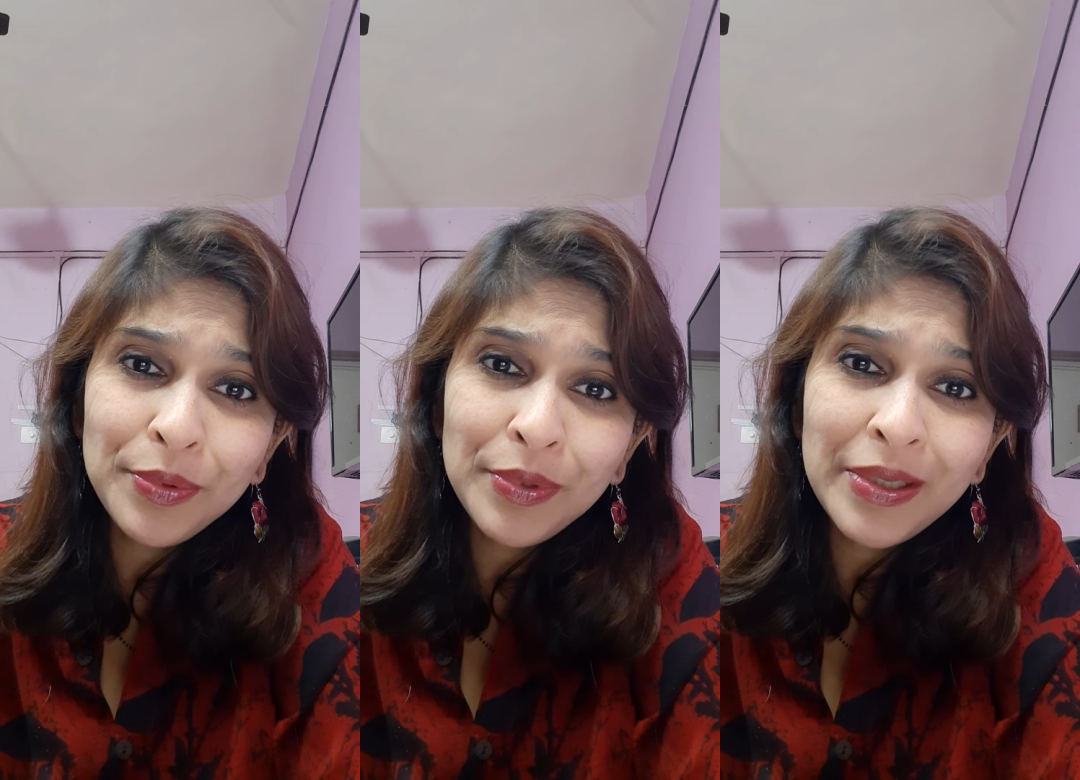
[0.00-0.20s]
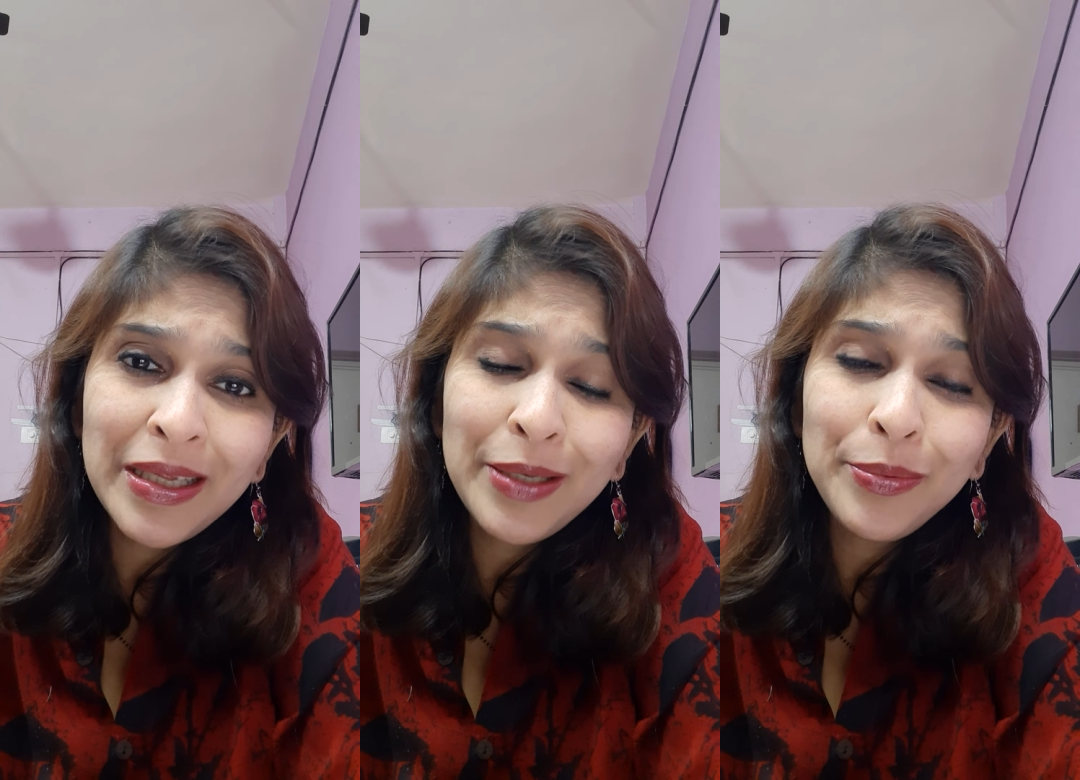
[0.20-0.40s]

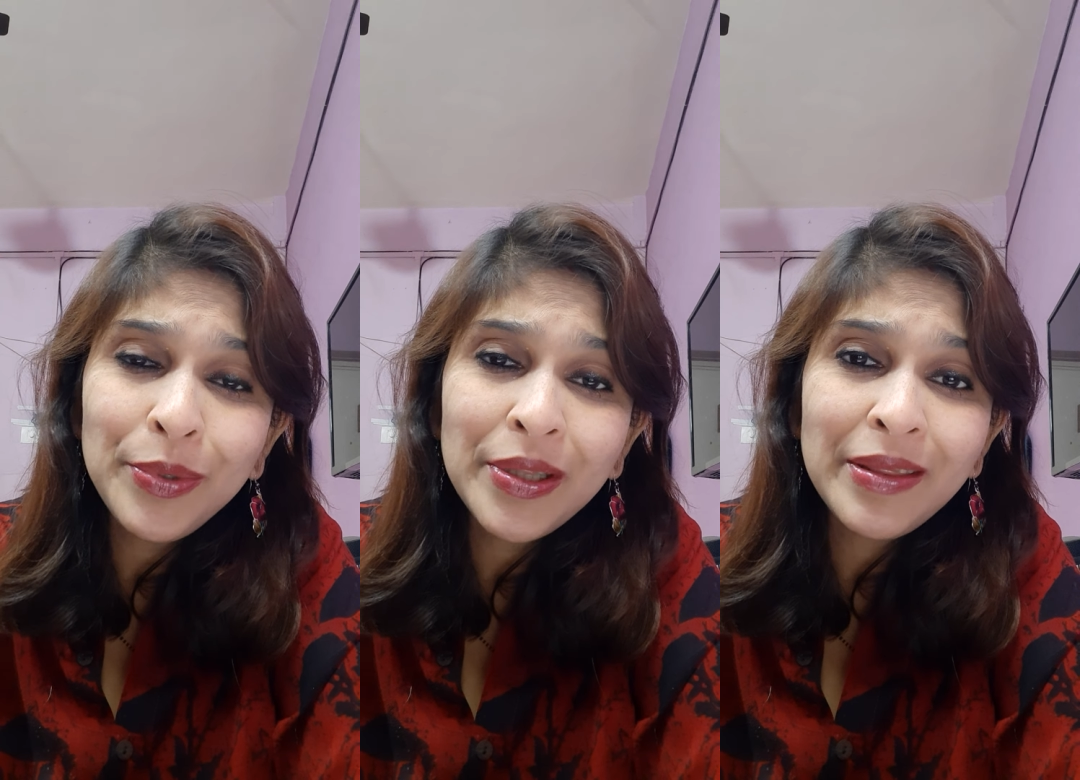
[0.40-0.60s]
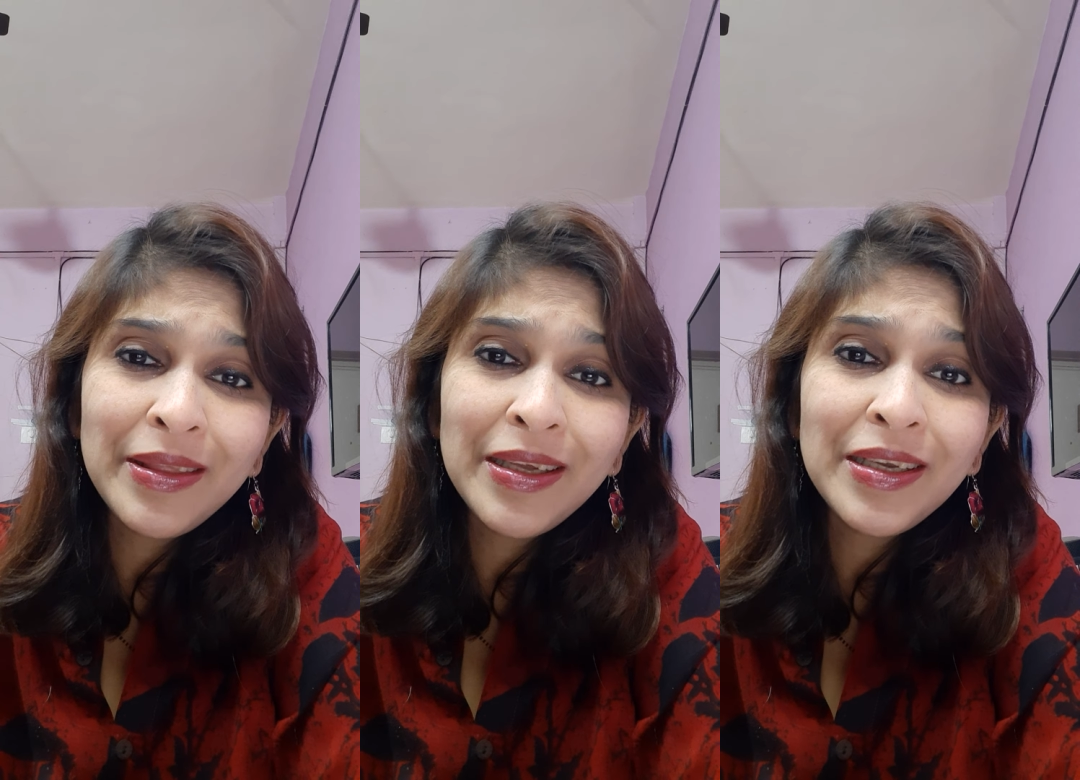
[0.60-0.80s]
deal
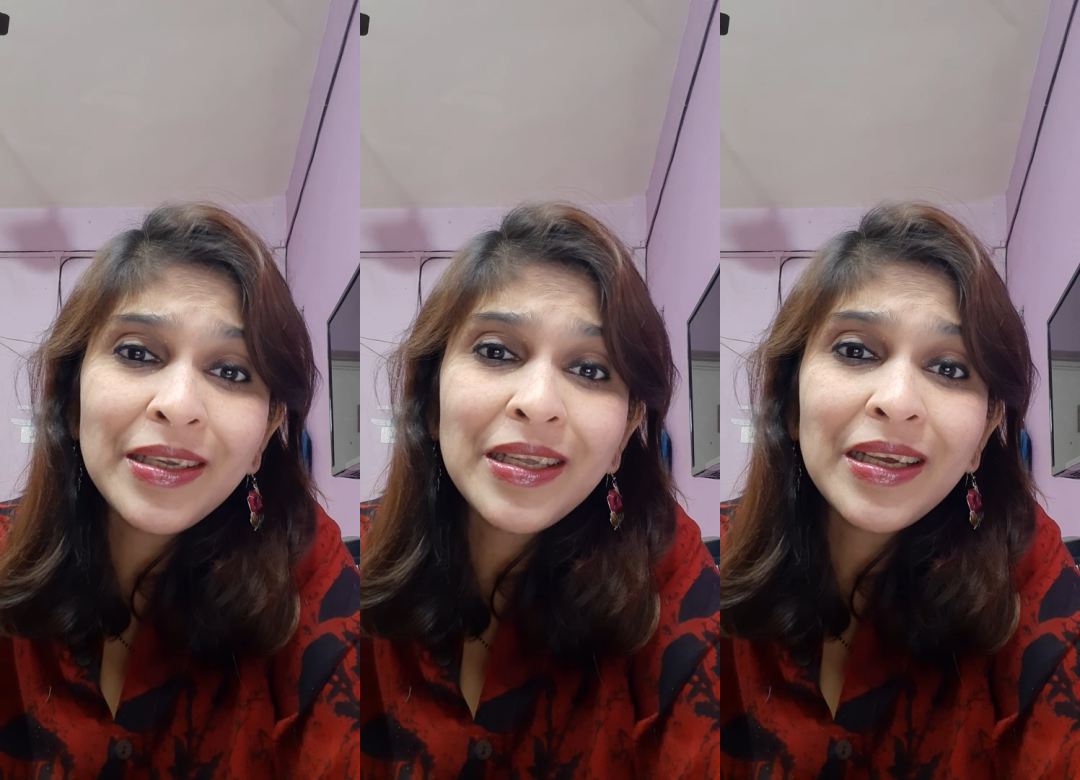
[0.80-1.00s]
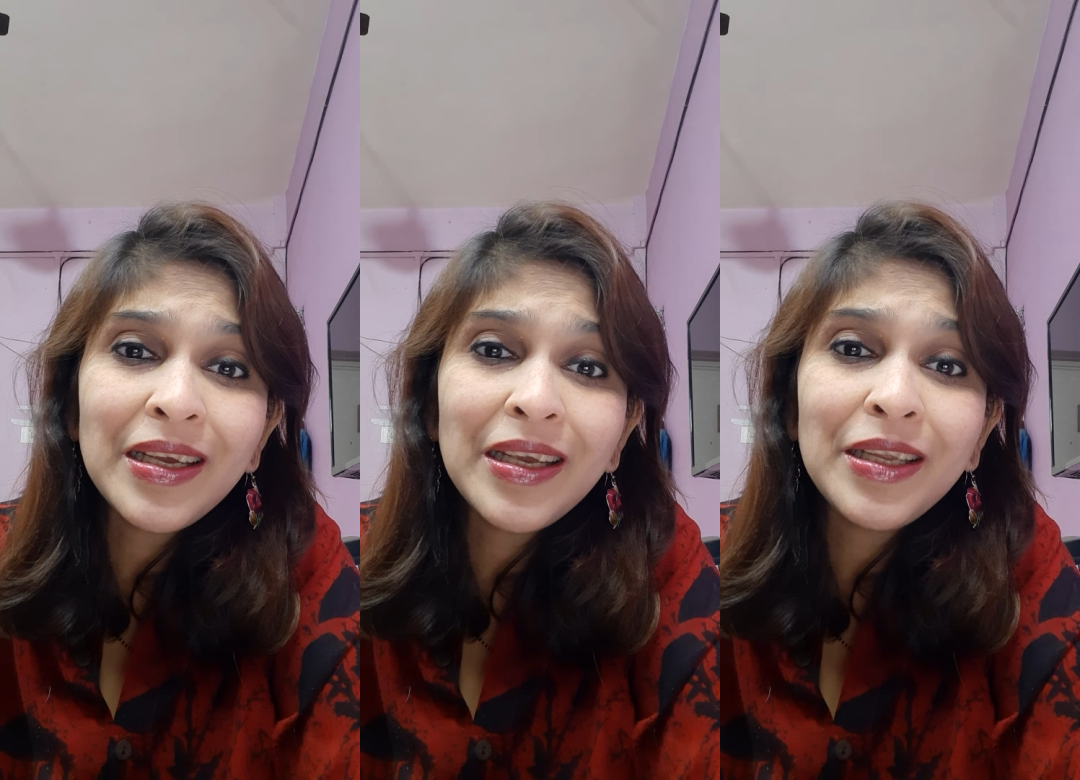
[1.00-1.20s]
with
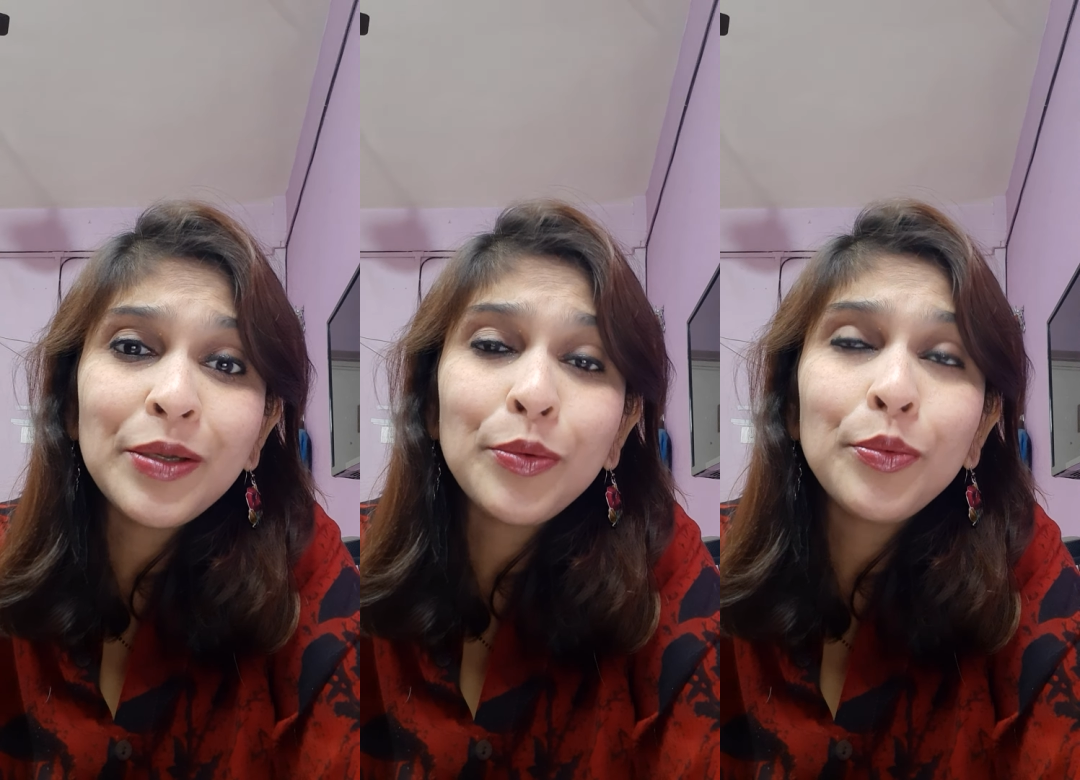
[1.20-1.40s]
it in a